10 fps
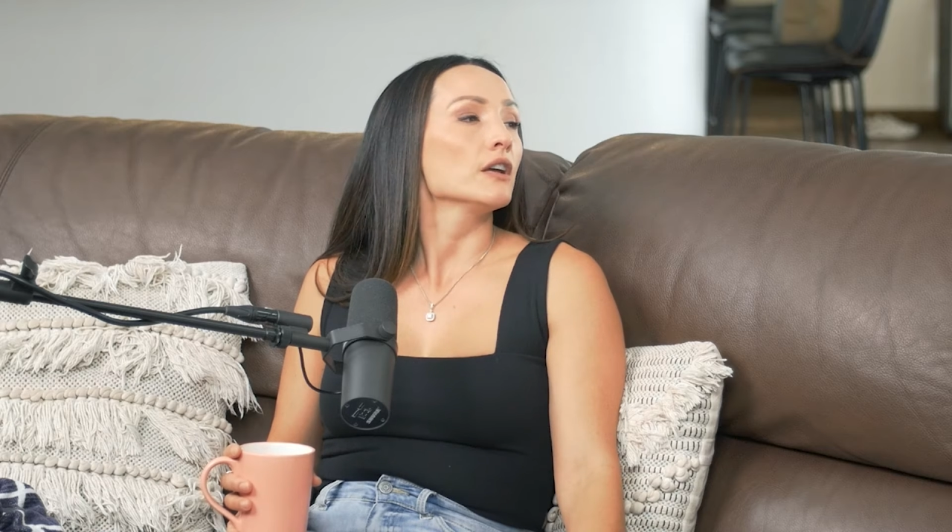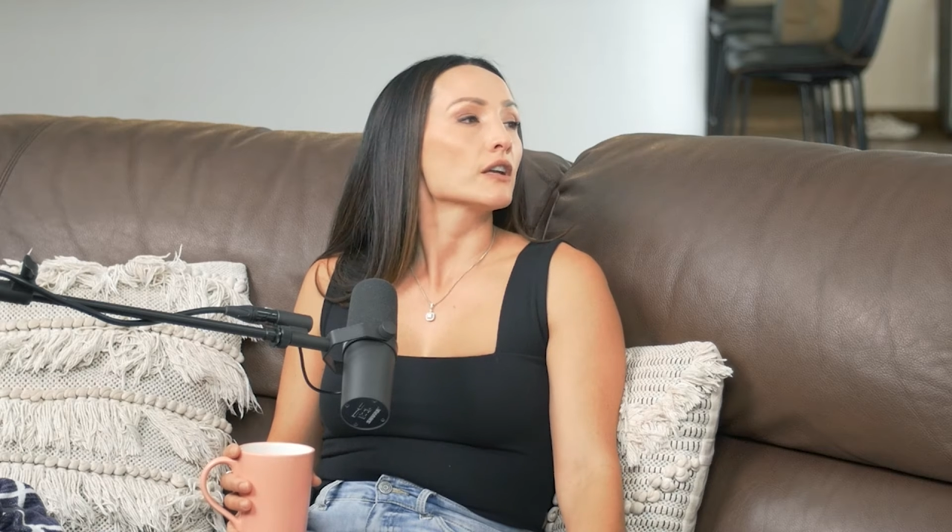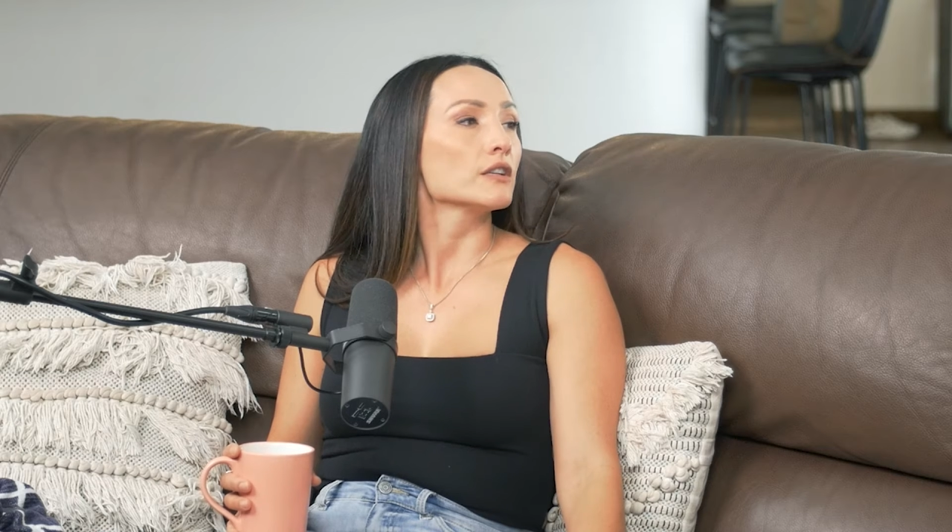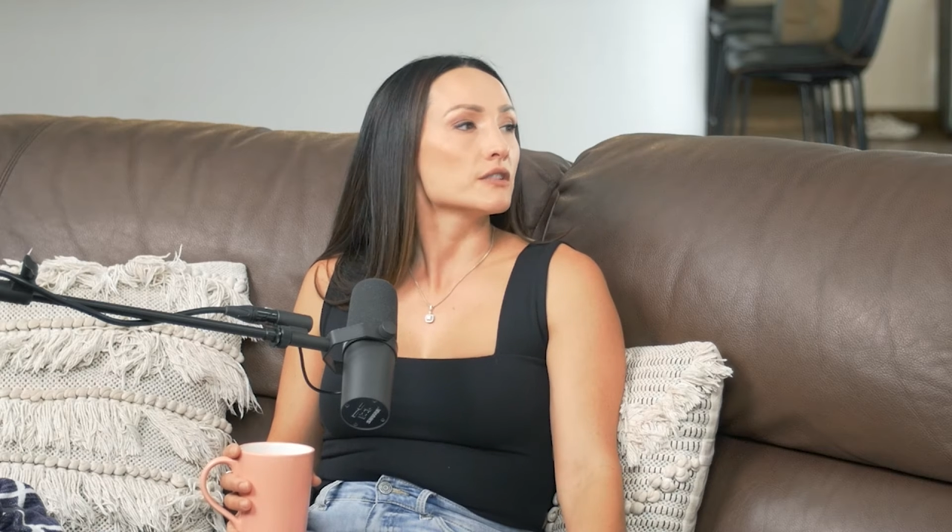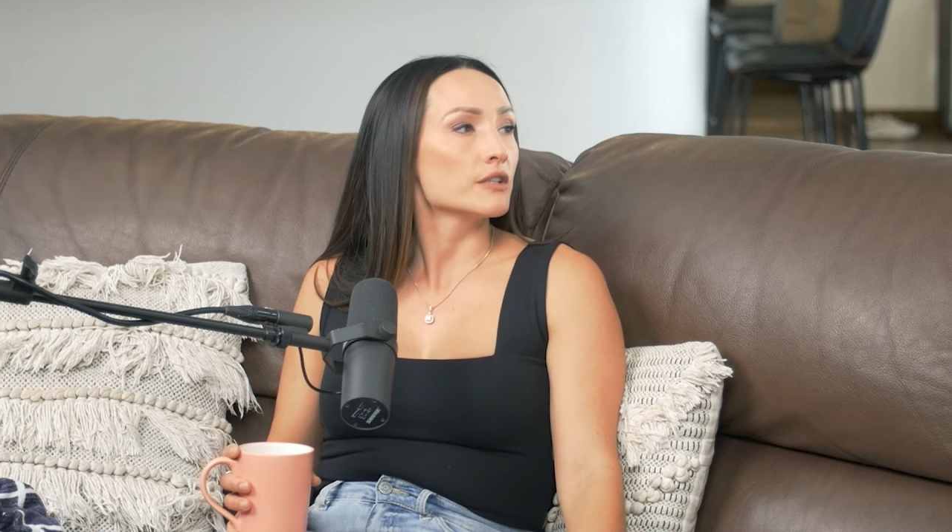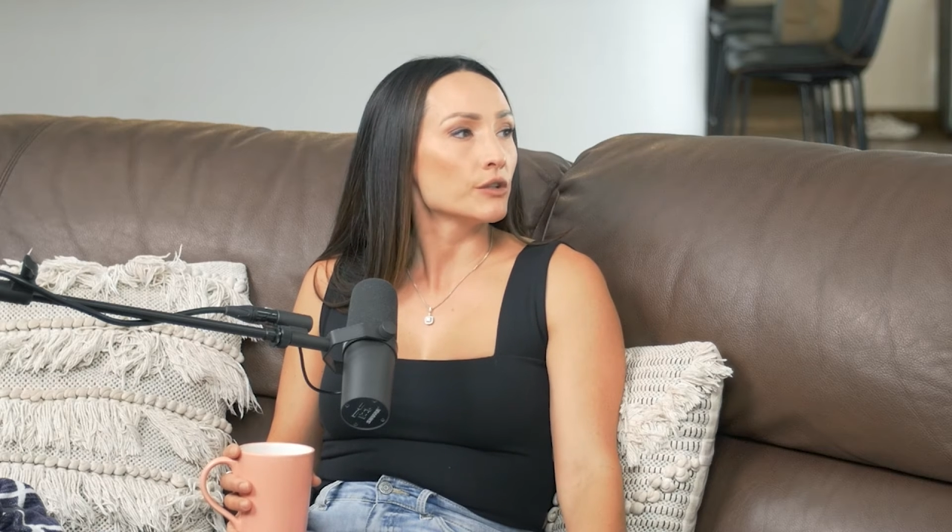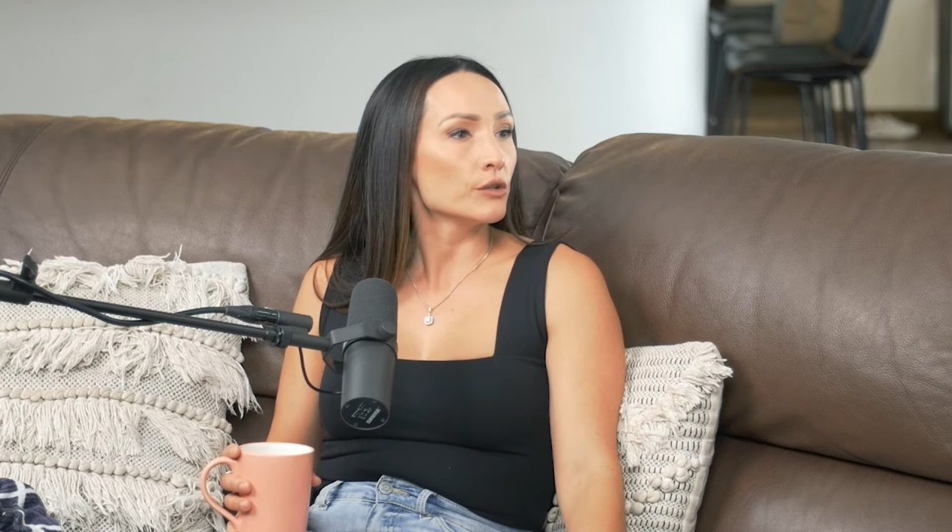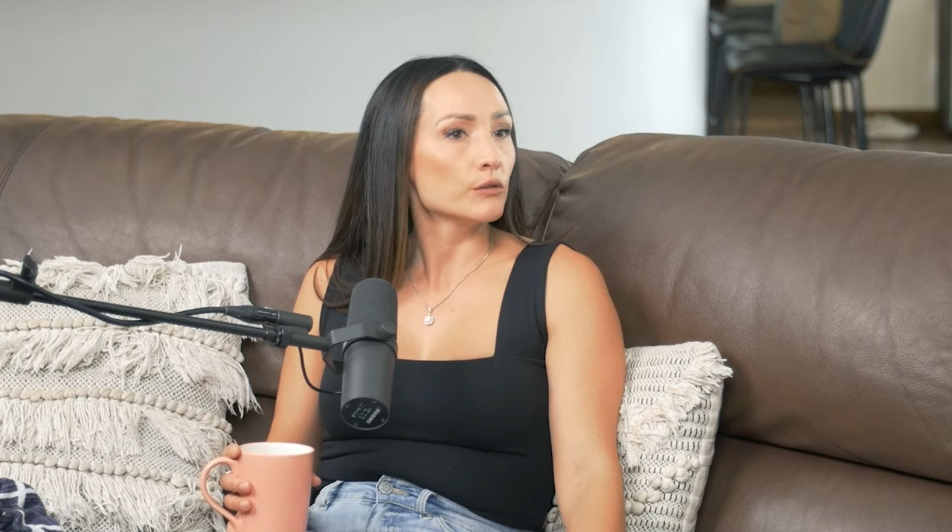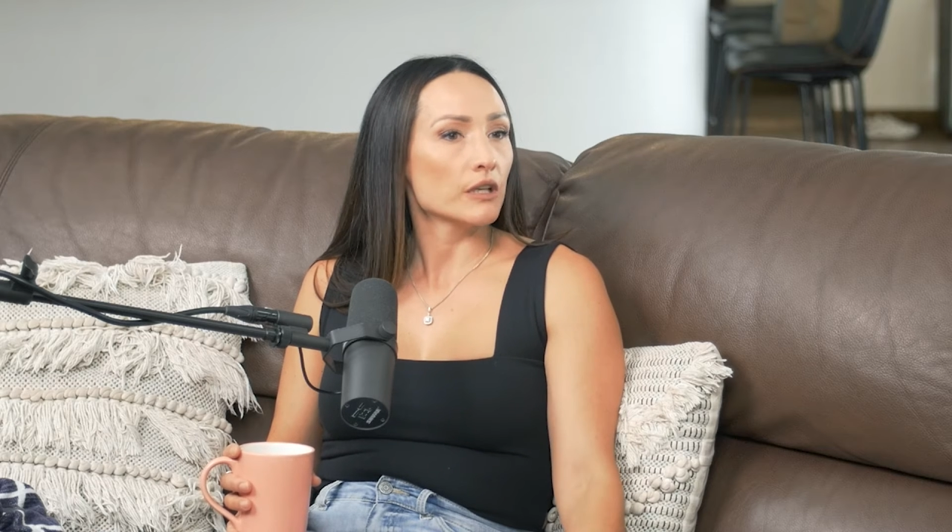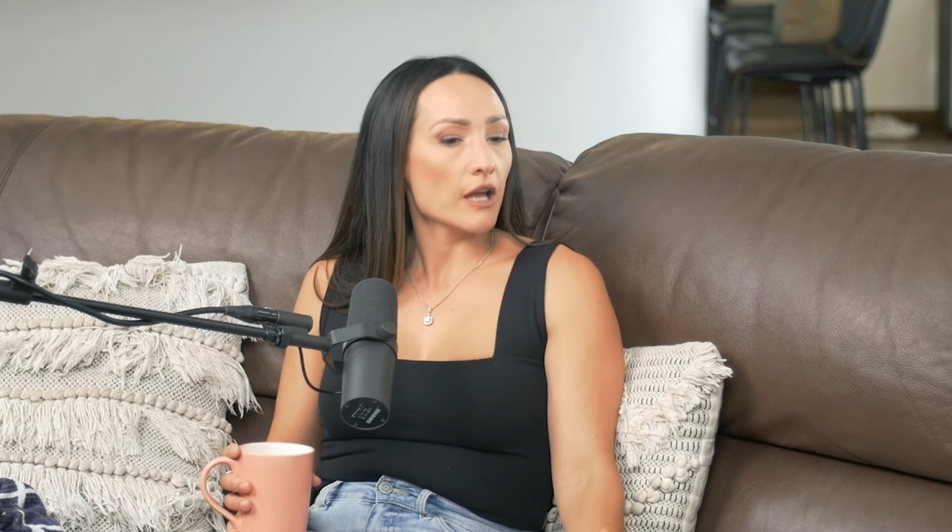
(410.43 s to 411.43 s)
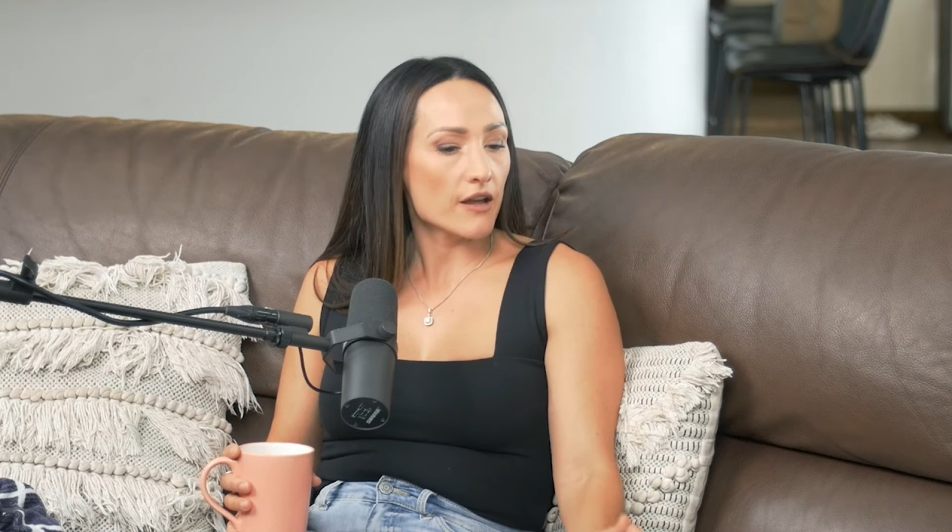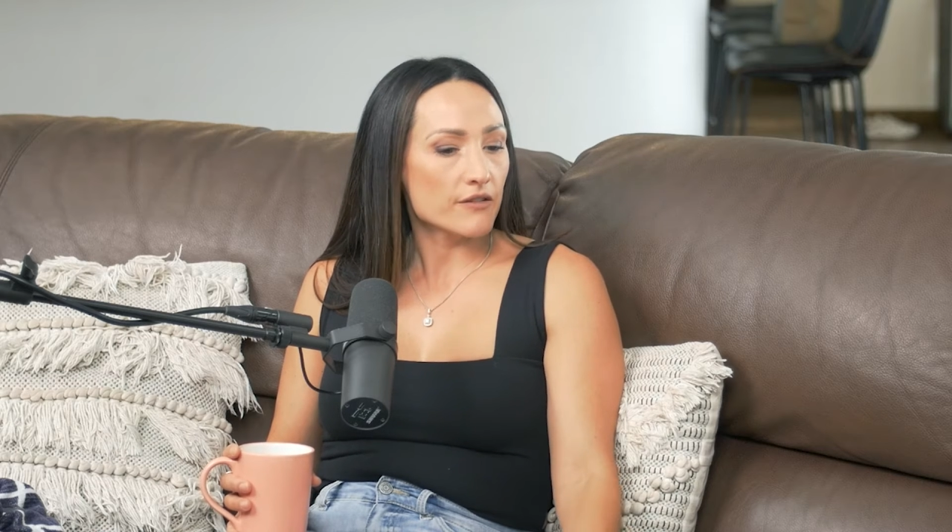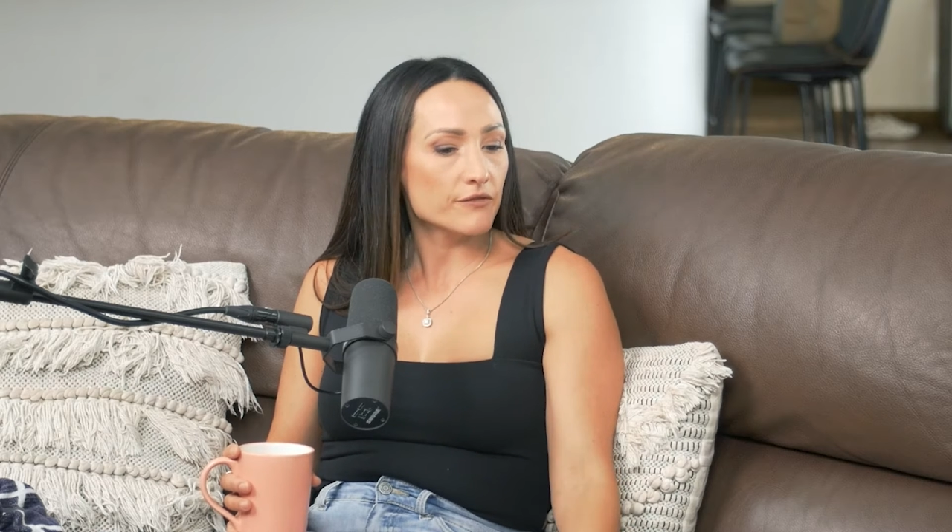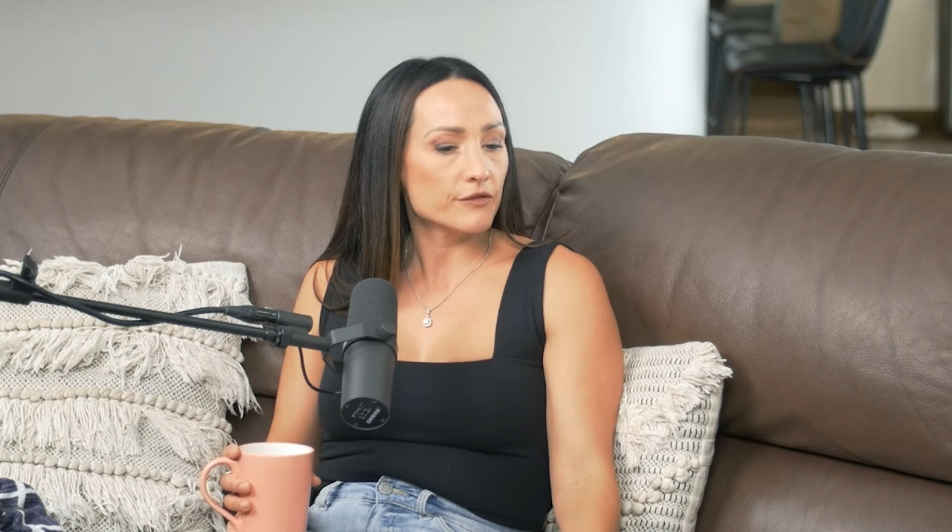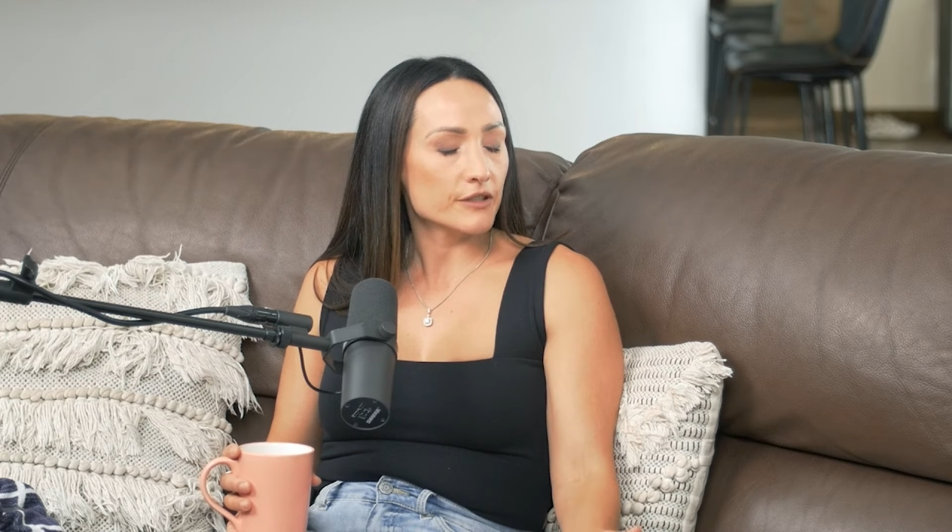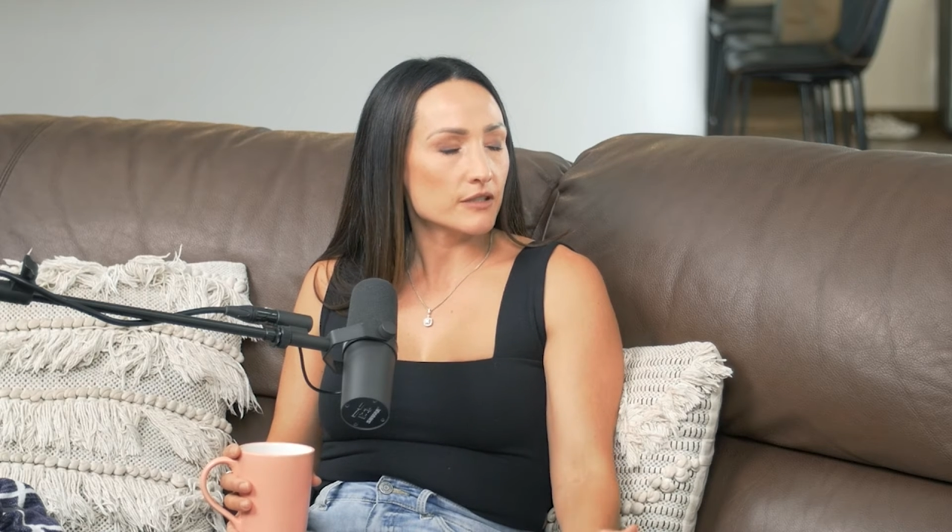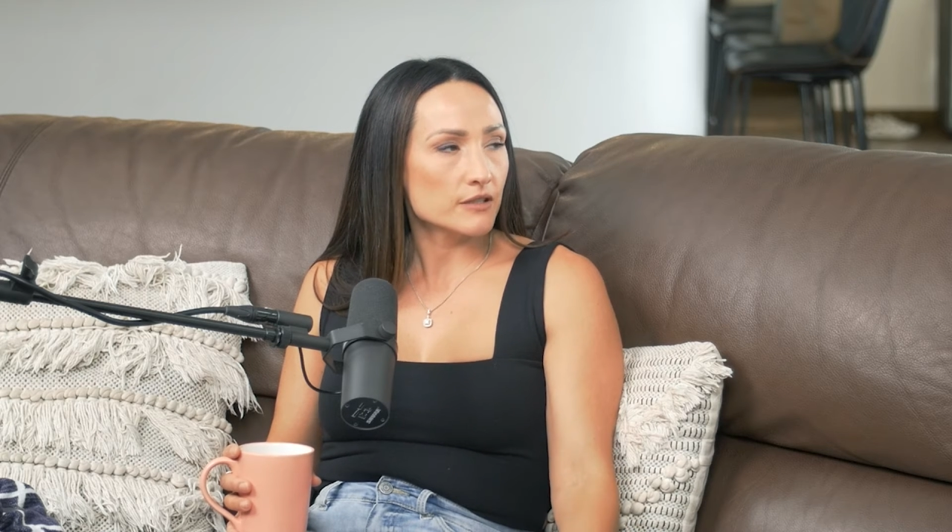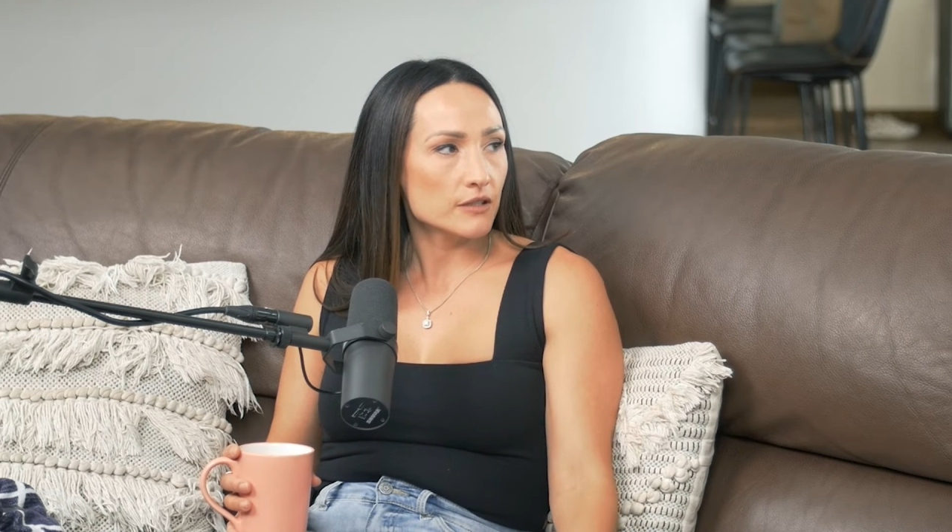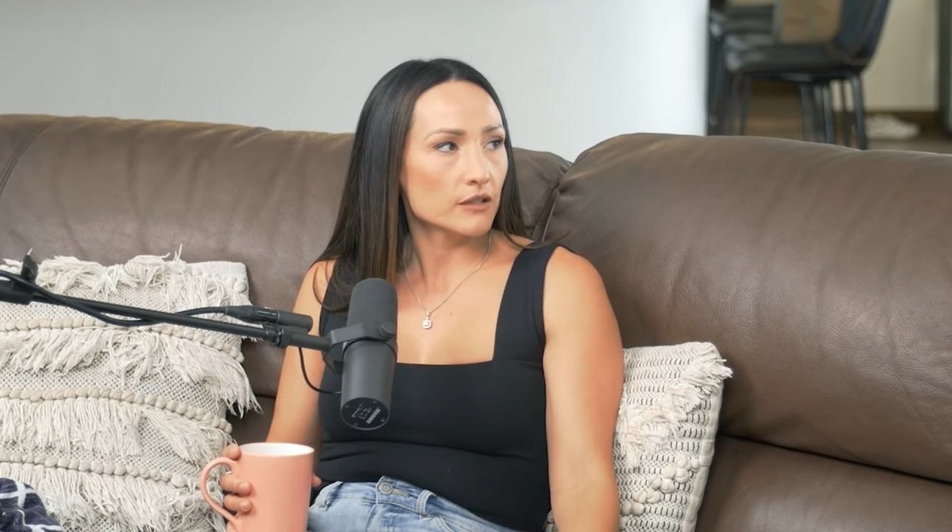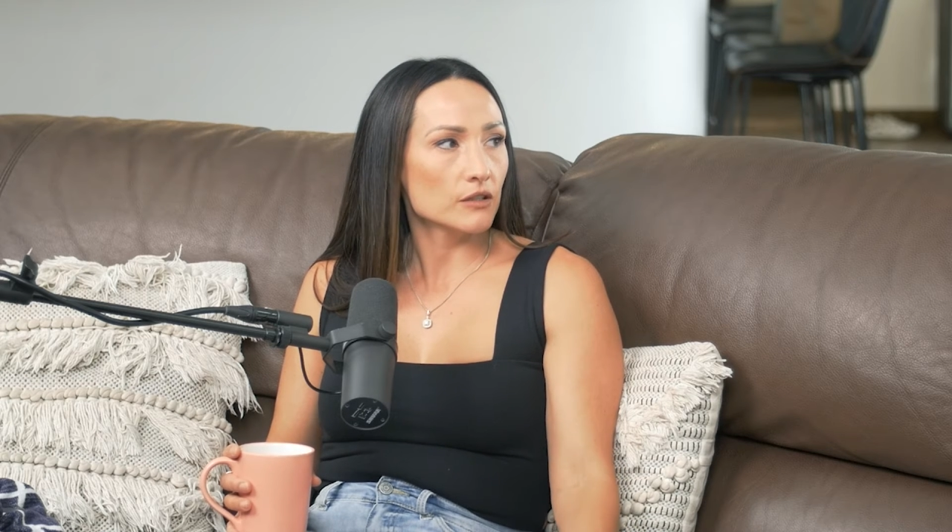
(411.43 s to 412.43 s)
continuing every
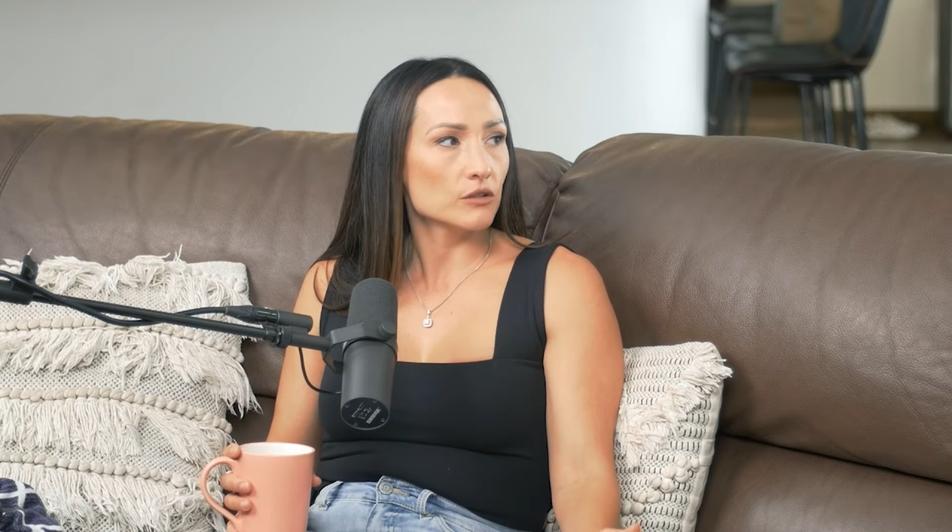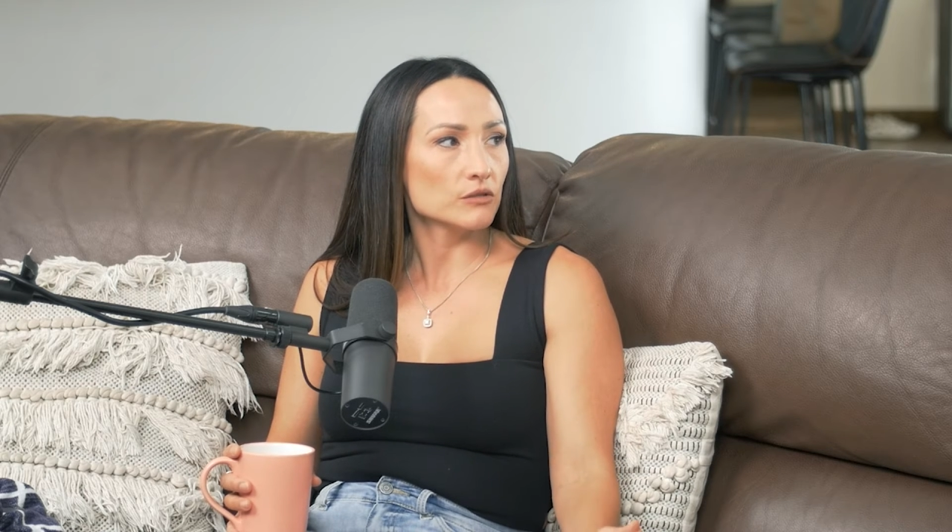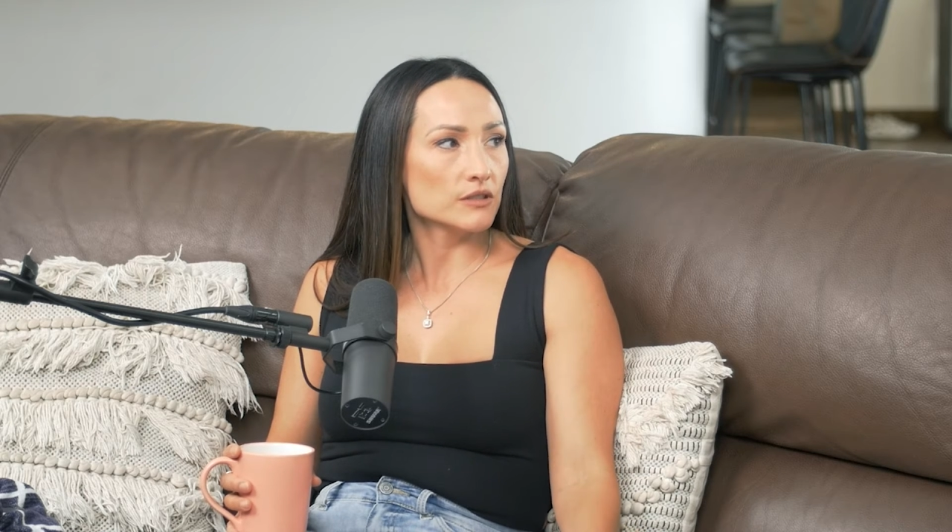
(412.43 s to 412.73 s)
single